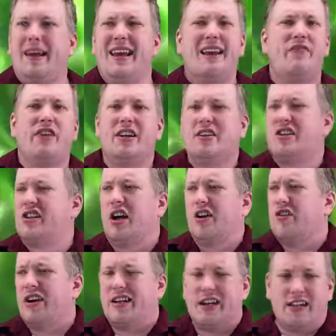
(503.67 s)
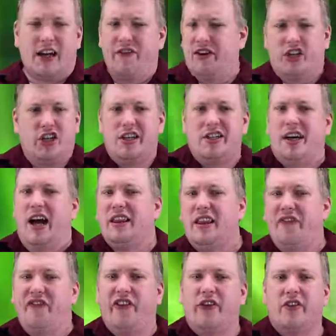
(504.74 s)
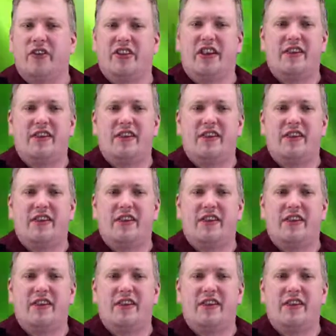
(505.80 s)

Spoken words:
even Star Trek Discovery, she's not the first.